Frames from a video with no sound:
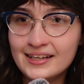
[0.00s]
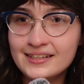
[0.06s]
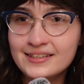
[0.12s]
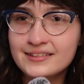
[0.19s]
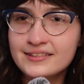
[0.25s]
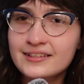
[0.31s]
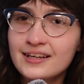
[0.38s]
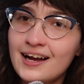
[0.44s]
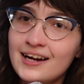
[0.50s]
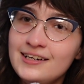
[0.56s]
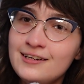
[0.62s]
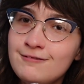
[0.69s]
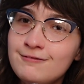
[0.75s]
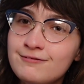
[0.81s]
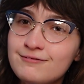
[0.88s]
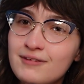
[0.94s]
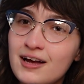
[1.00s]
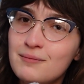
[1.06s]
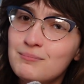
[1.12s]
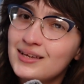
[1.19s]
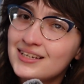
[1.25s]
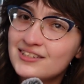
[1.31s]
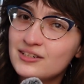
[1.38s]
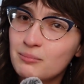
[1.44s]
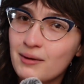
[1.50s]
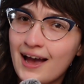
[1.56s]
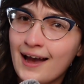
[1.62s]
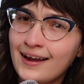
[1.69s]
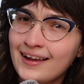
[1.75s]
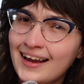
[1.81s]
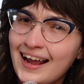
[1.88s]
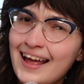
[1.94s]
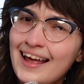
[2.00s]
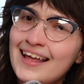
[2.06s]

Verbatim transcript: it's kind of a mixed bag,